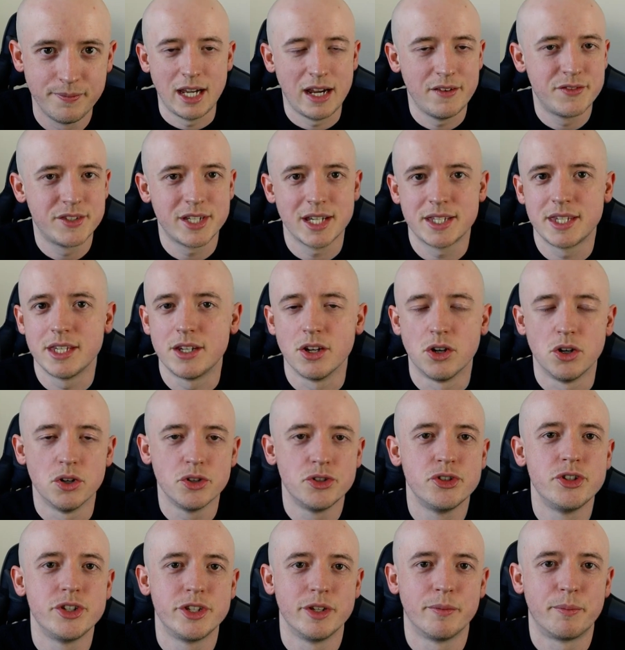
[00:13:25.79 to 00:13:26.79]
I've tested
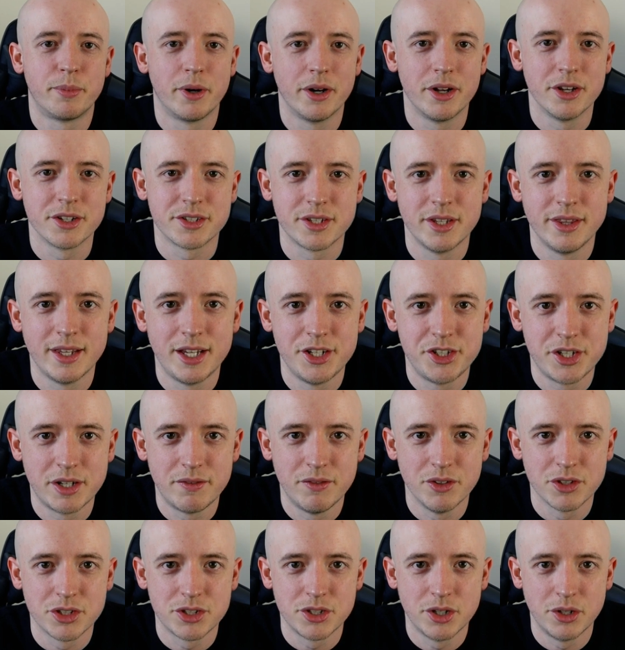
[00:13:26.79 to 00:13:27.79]
hundreds of products on that
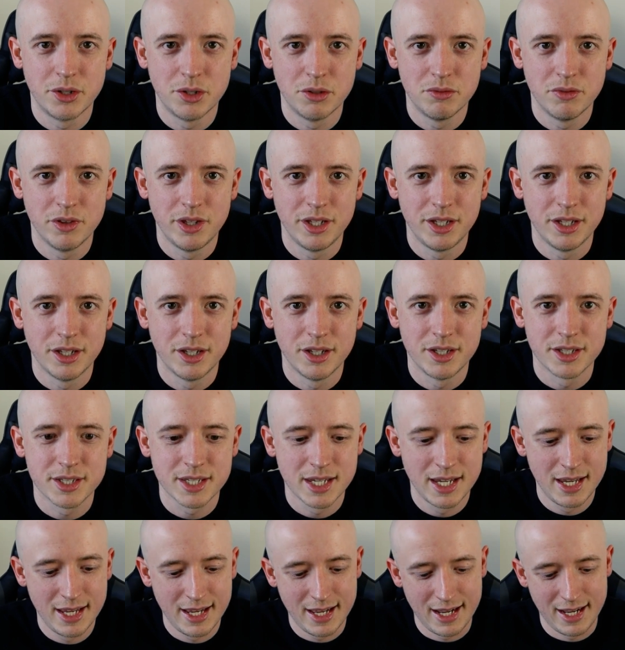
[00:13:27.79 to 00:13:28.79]
general store over the
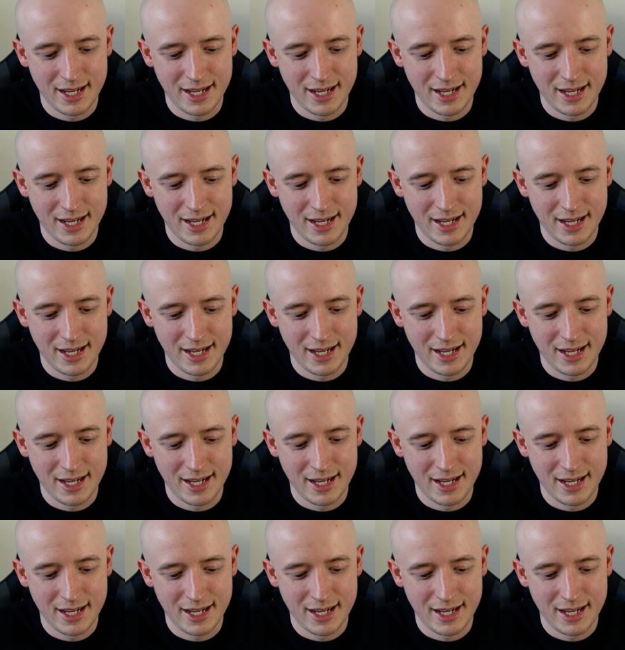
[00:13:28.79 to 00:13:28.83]
years,